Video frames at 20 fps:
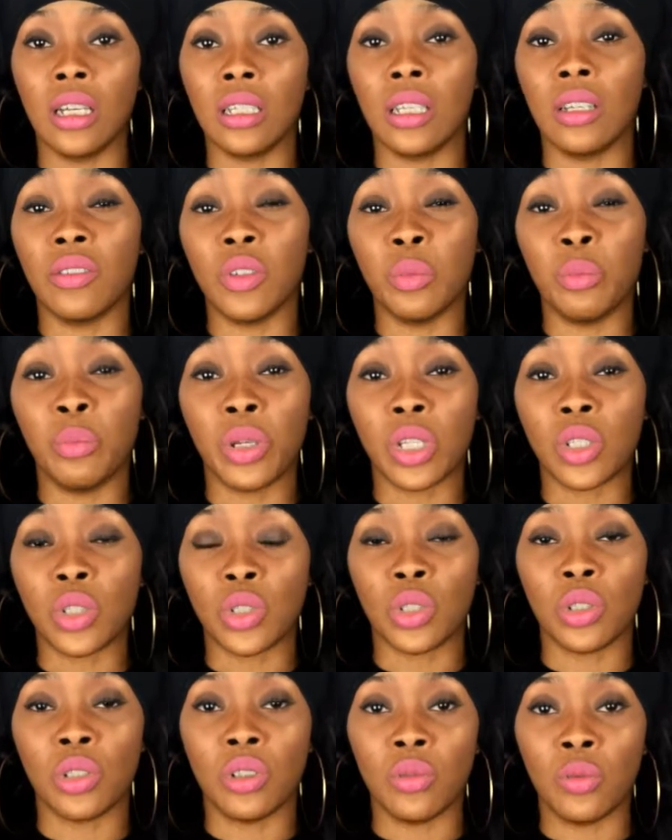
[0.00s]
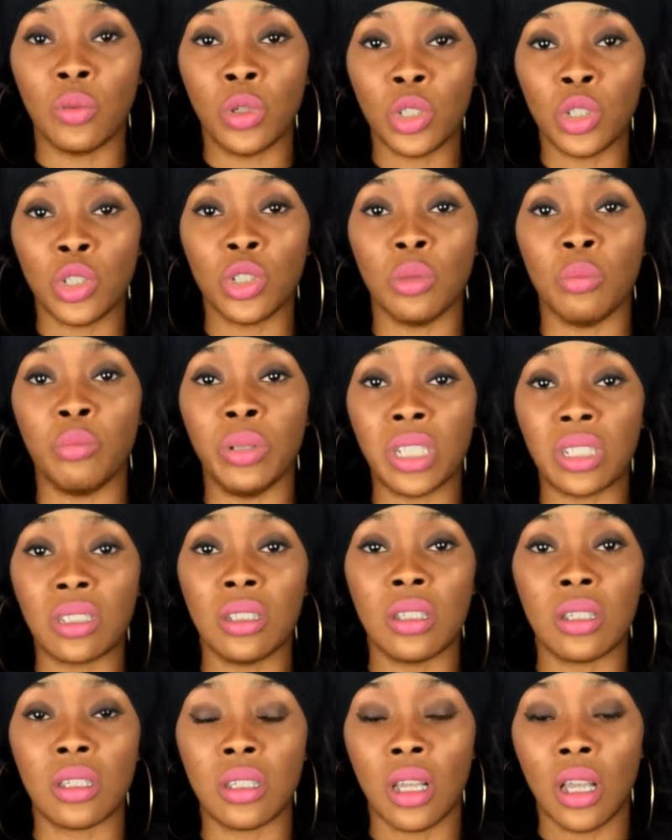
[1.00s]
give a picture of what your
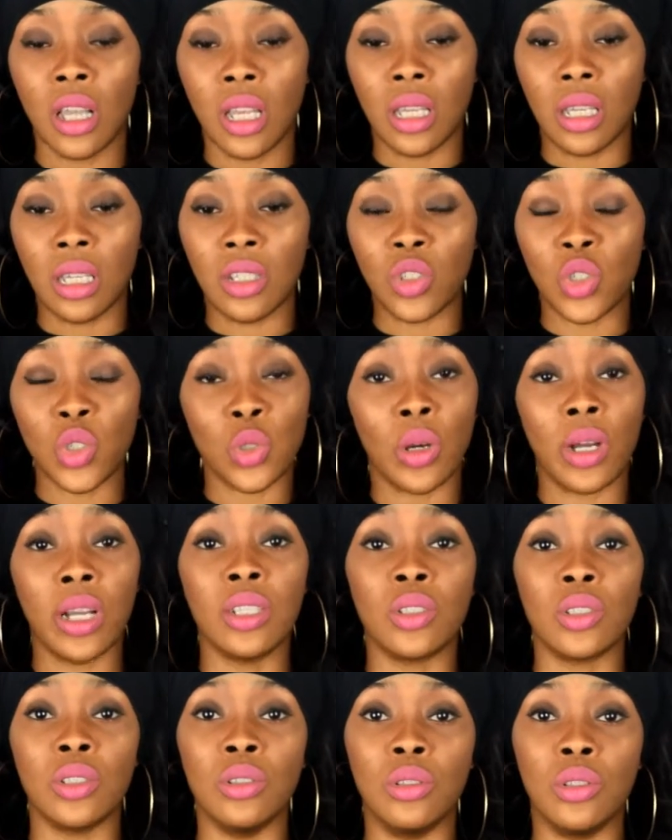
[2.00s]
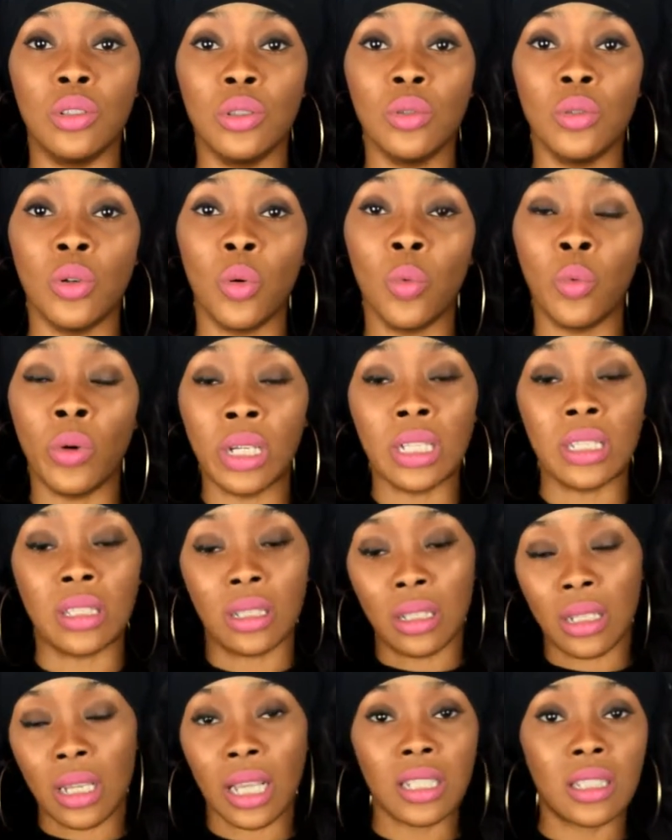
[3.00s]
business is trying to do or what is
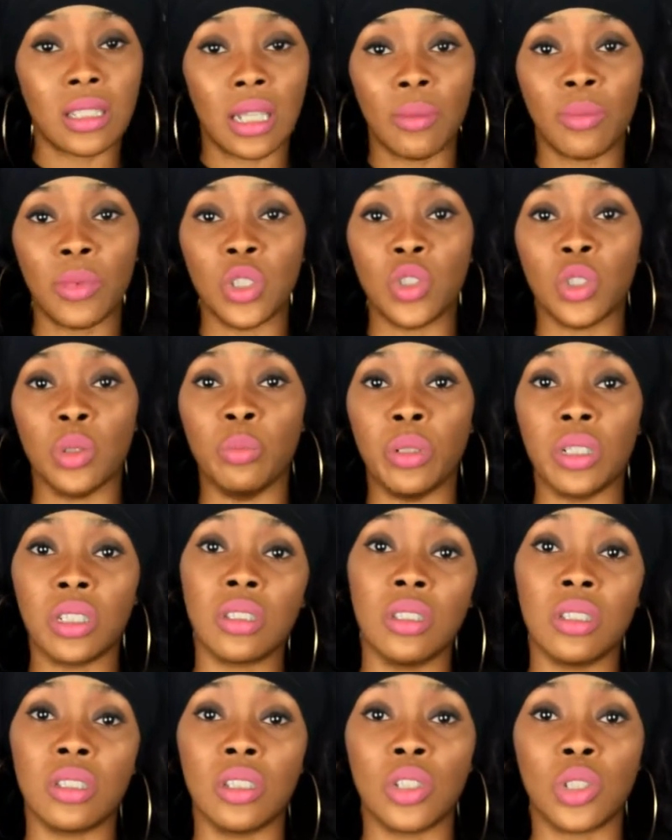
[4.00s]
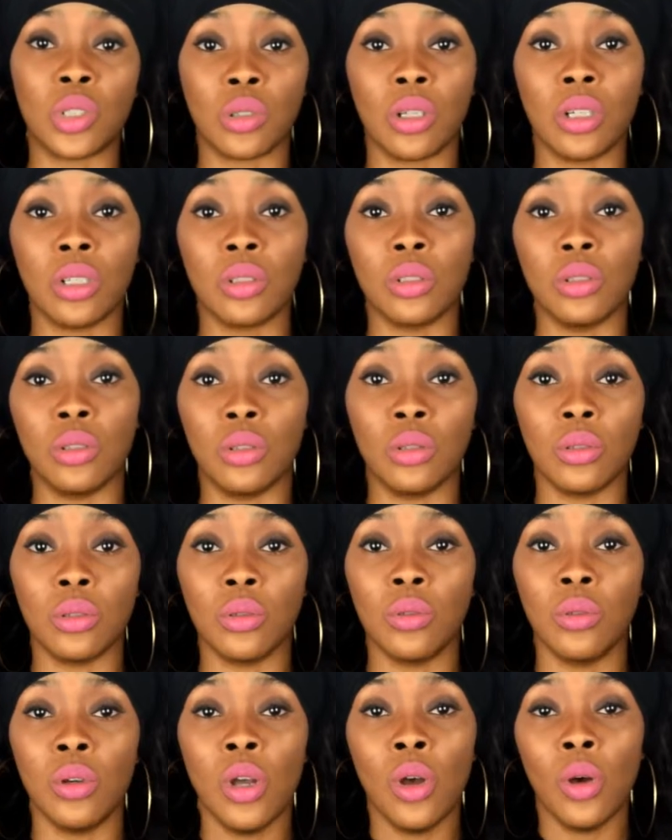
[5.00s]
the next step that your business is trying to
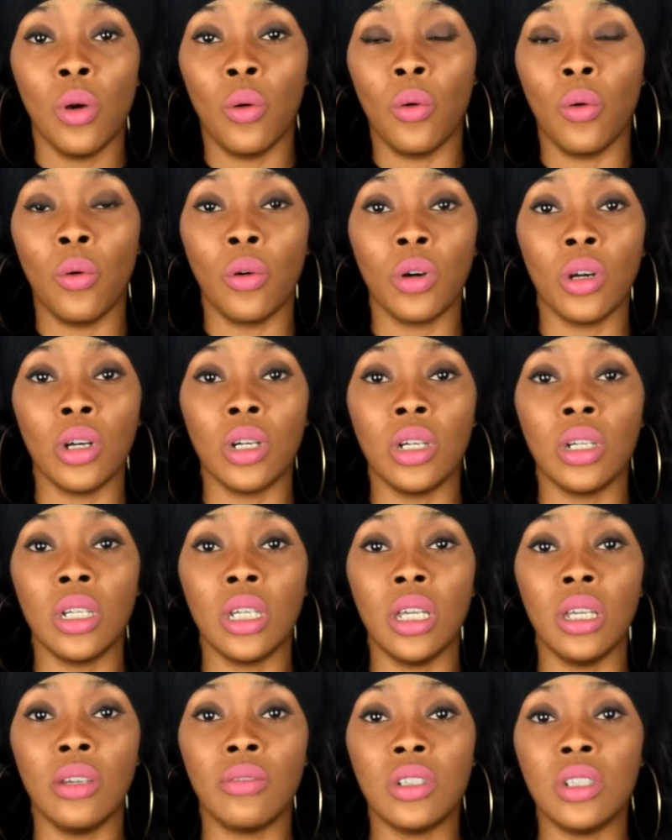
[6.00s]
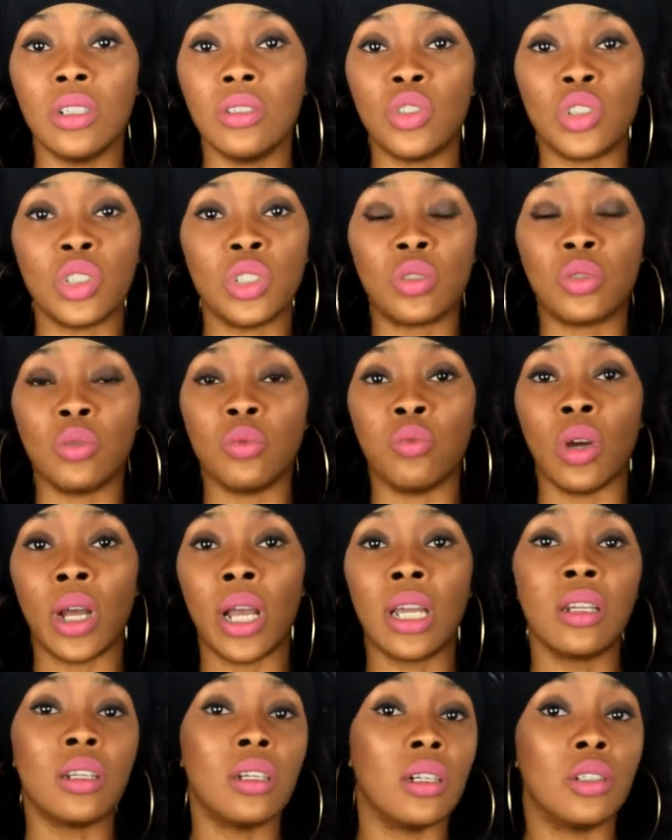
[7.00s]
do, or even just
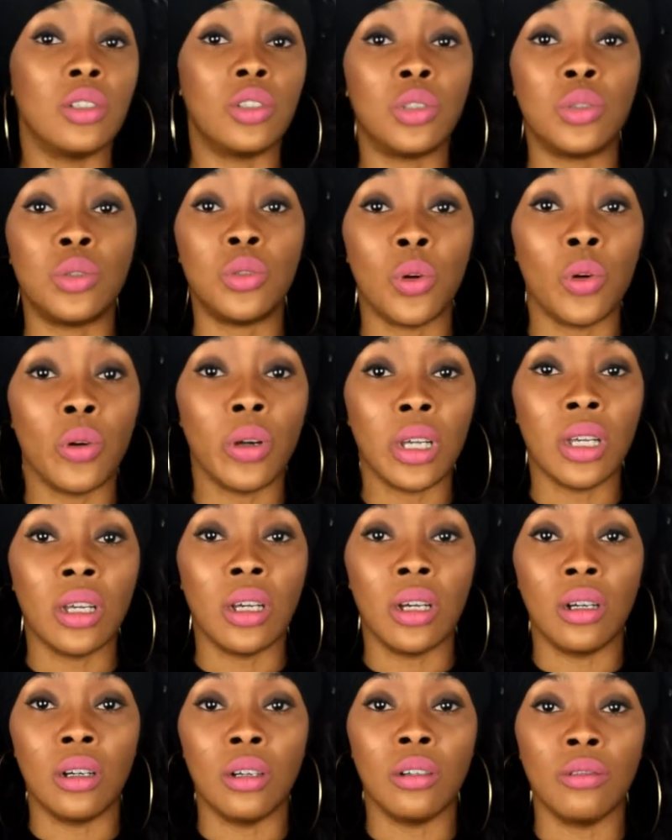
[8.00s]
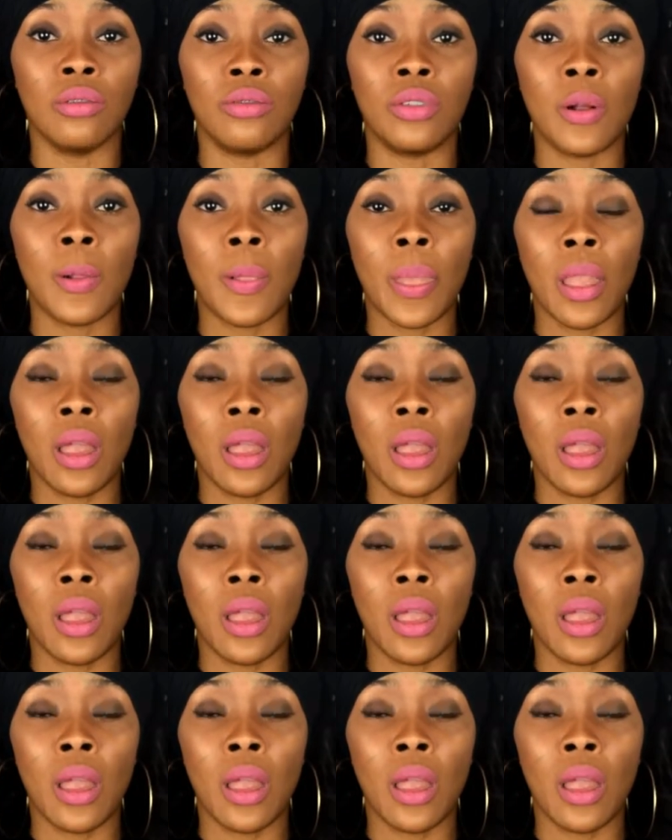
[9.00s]
write a story of